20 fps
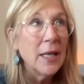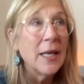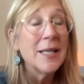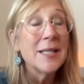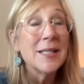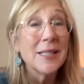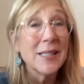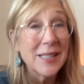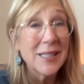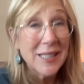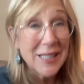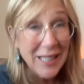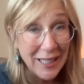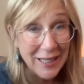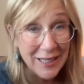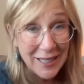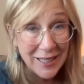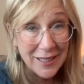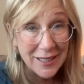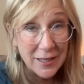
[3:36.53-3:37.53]
his
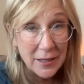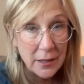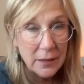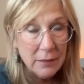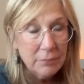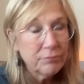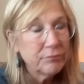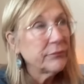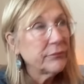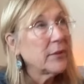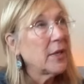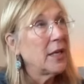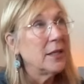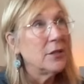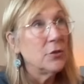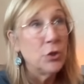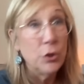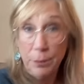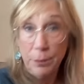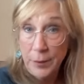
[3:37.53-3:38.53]
ascendant,
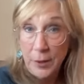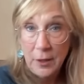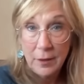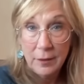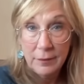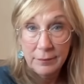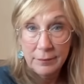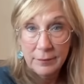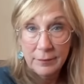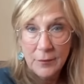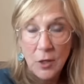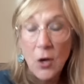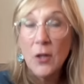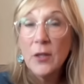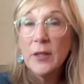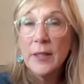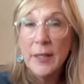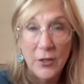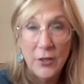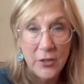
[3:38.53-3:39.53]
and Jupiter,
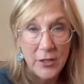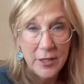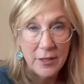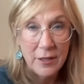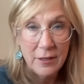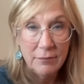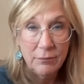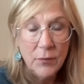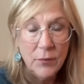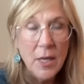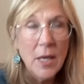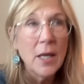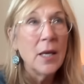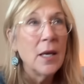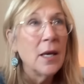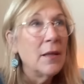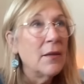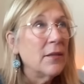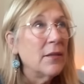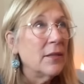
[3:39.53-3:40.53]
all in Aries.
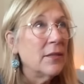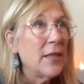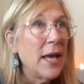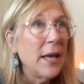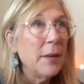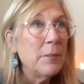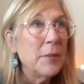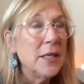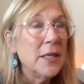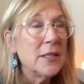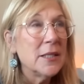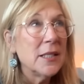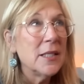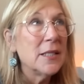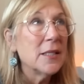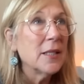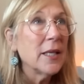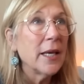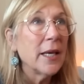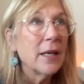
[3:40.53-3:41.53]
That means
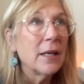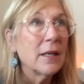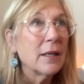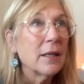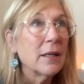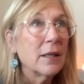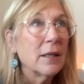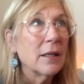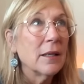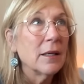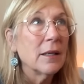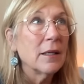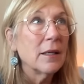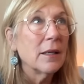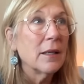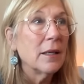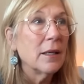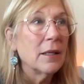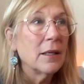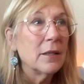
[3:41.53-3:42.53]
he's like
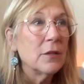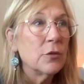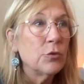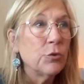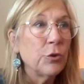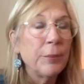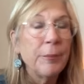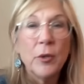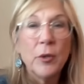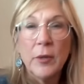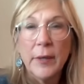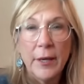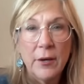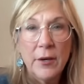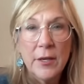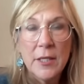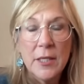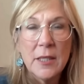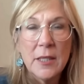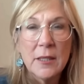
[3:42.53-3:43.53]
triple
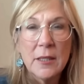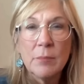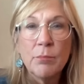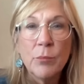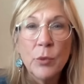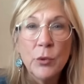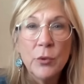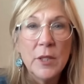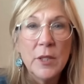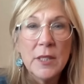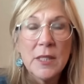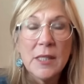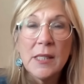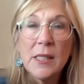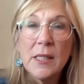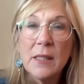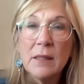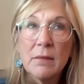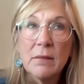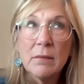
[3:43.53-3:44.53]
Aries. His moon is
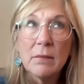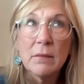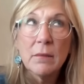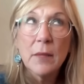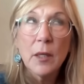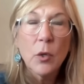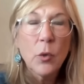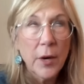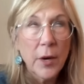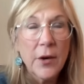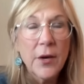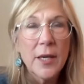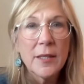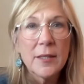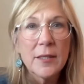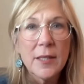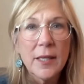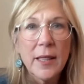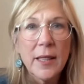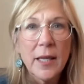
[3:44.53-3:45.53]
in
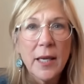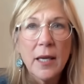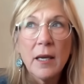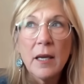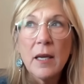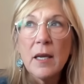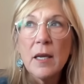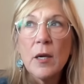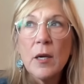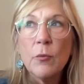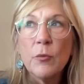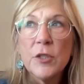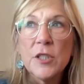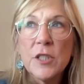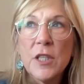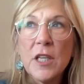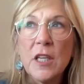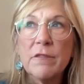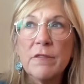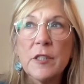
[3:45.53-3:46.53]
Aquarius, I think,
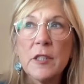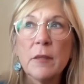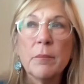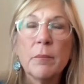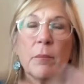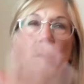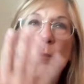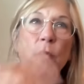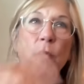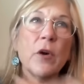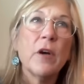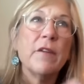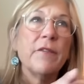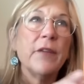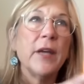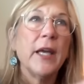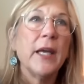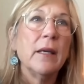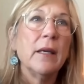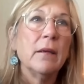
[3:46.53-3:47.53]
which gives him more of
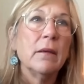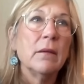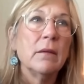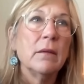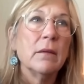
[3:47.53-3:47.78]
a